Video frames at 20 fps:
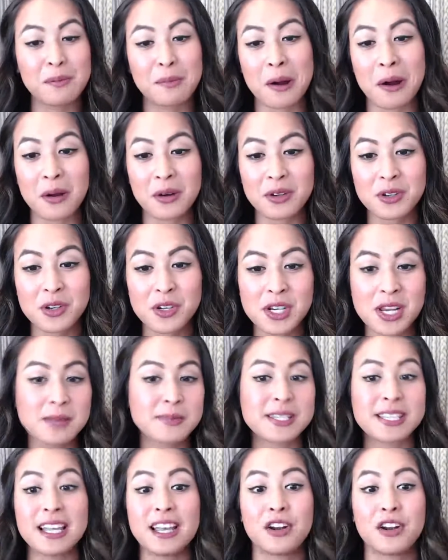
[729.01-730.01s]

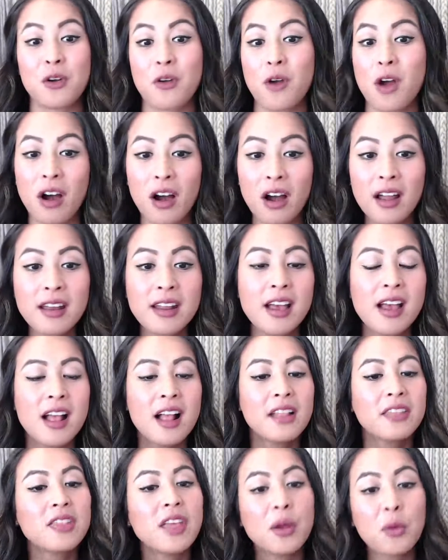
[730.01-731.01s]
partnerships later on.
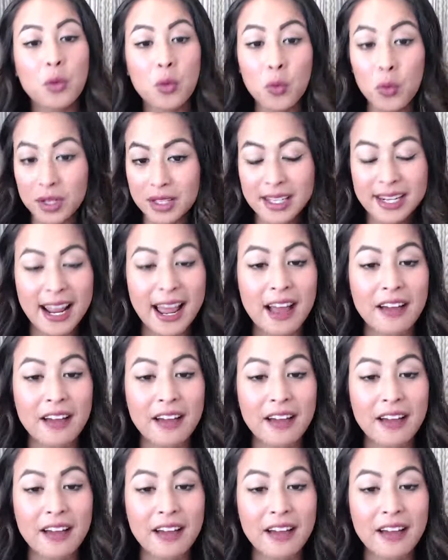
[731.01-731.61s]
They were willing